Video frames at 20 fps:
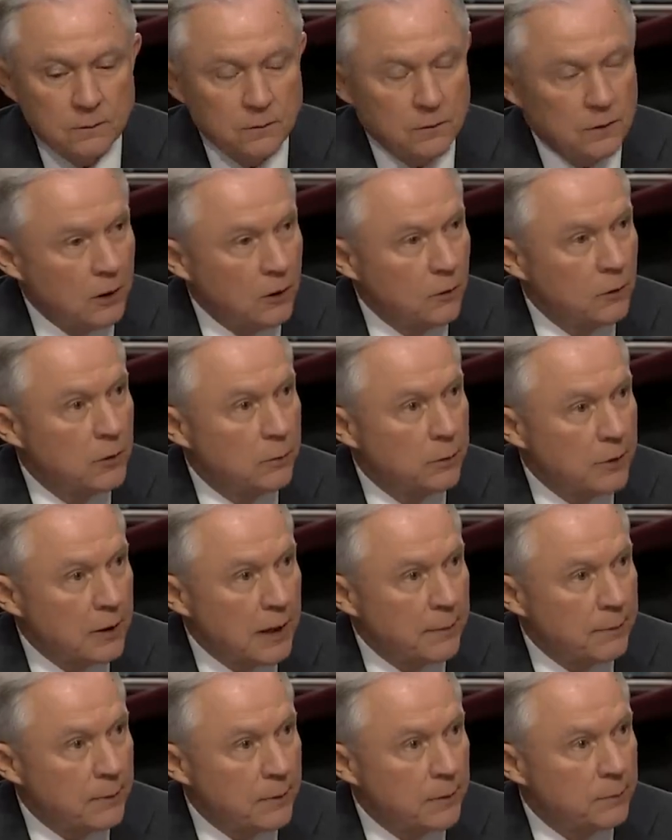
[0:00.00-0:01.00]
know the
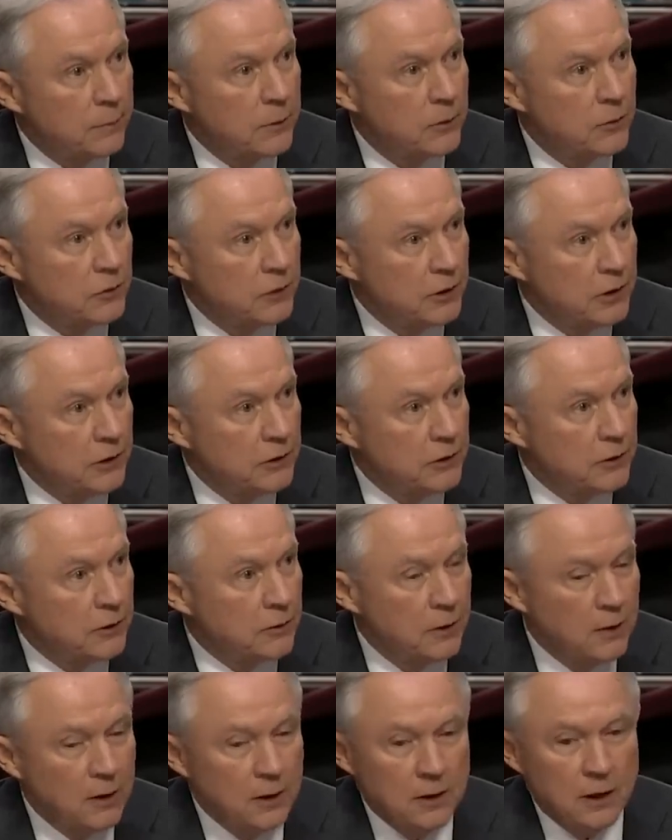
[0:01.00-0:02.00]
proper
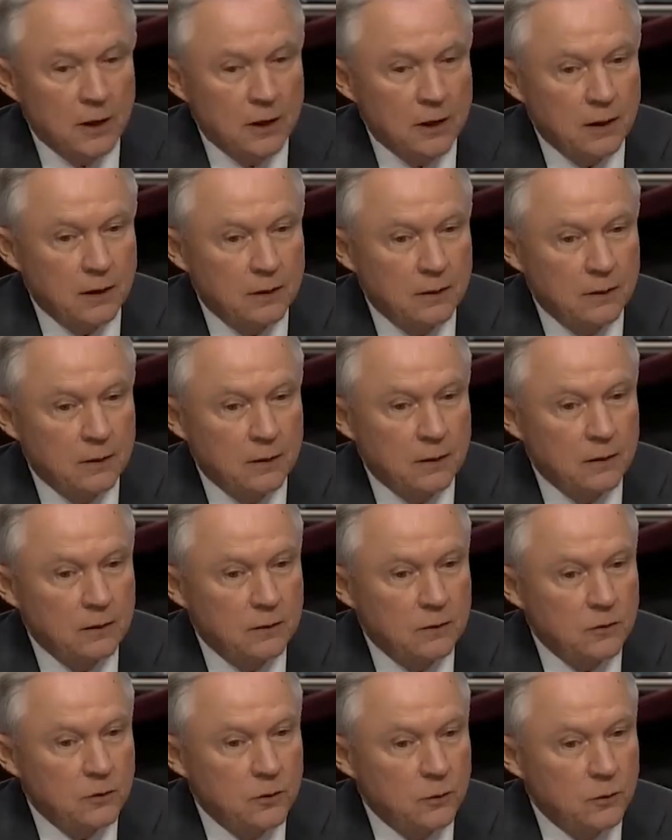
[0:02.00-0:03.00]
procedure
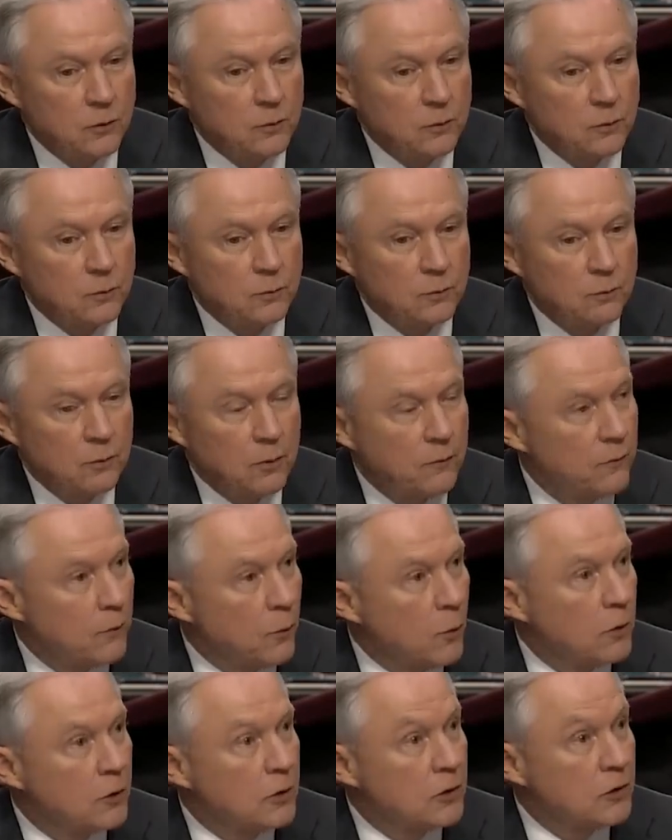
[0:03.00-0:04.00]

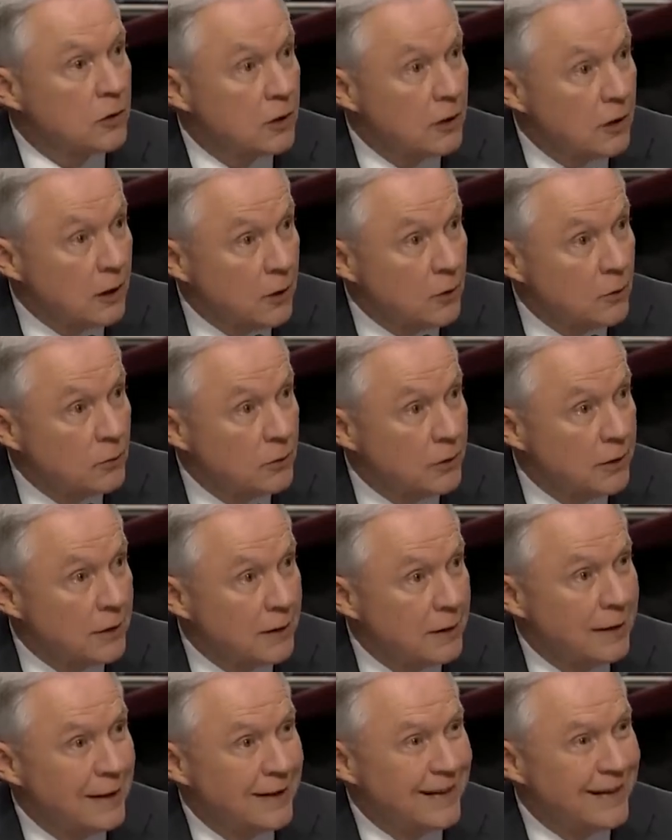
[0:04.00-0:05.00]
before
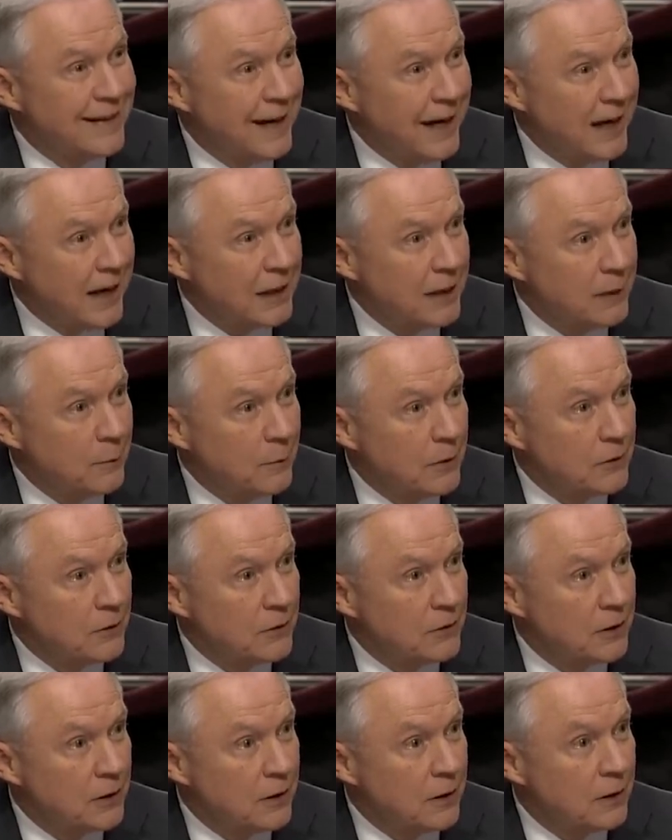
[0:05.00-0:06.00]
disclosing
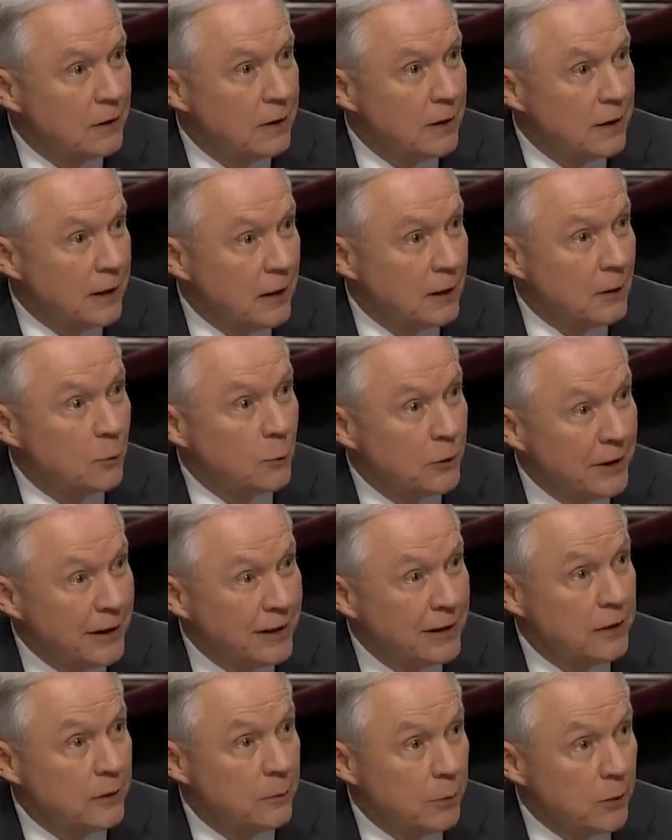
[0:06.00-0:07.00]
documents that are held
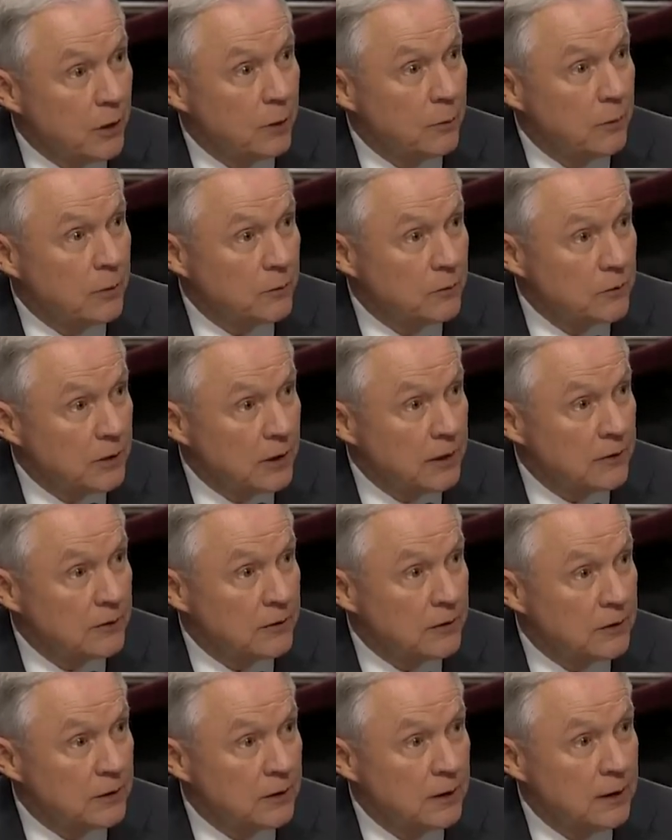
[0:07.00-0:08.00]
within the Department of
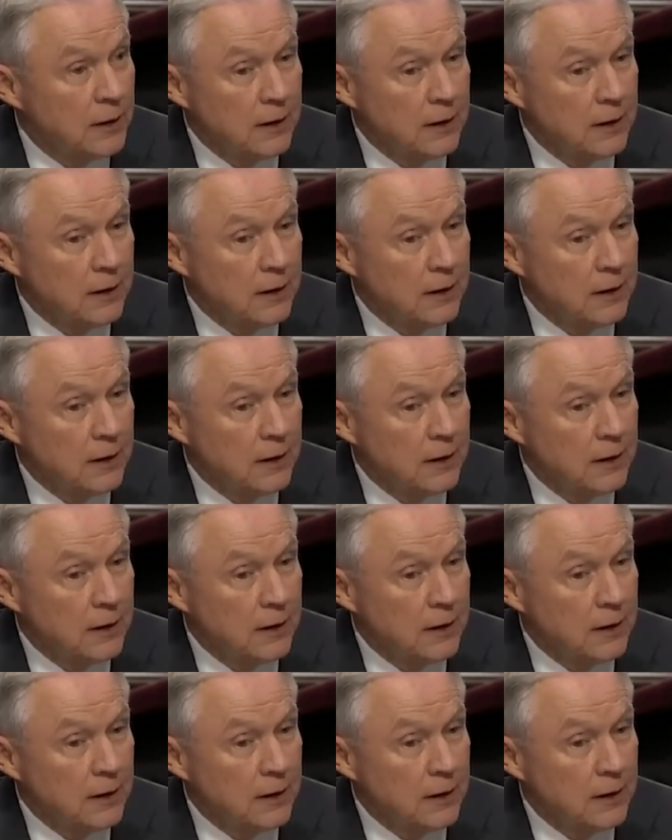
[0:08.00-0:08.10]
Justice.